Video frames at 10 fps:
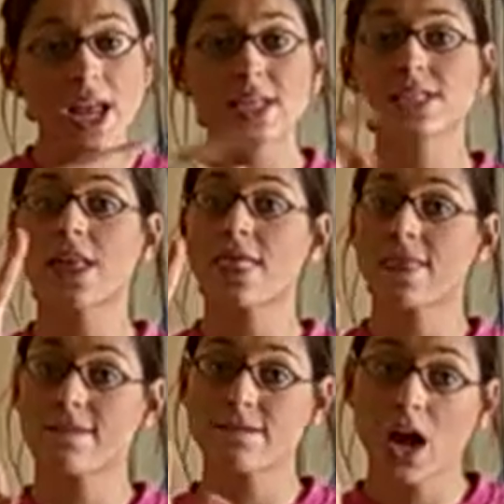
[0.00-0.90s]
Those
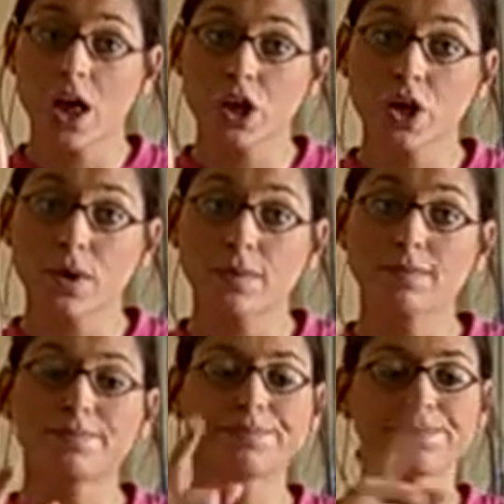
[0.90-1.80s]
are
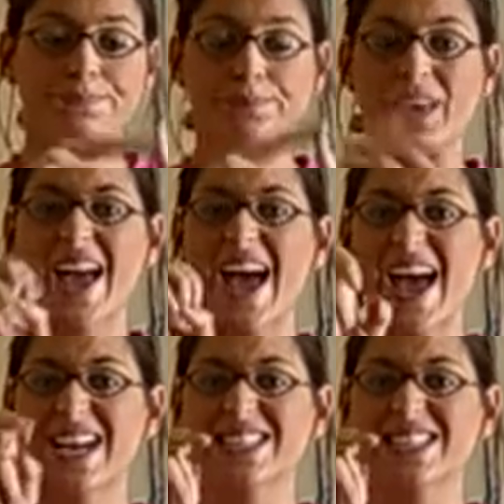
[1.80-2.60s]
extensive properties.